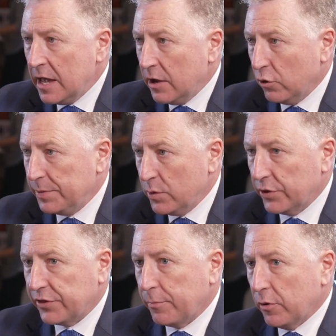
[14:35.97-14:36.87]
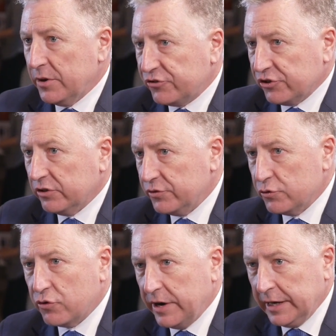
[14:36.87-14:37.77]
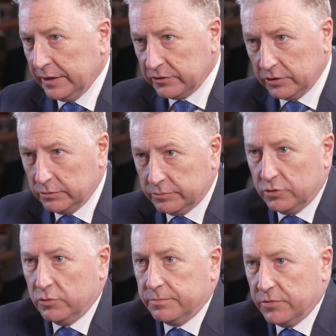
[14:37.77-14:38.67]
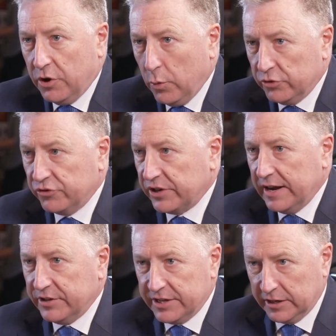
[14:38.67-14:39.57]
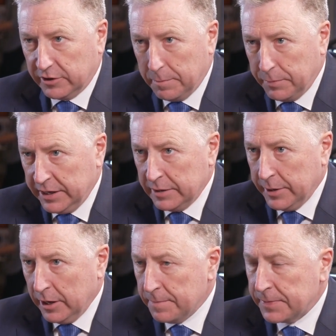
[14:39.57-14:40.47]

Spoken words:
It would be with the permission of Ukraine, so no one should have anything to complain about.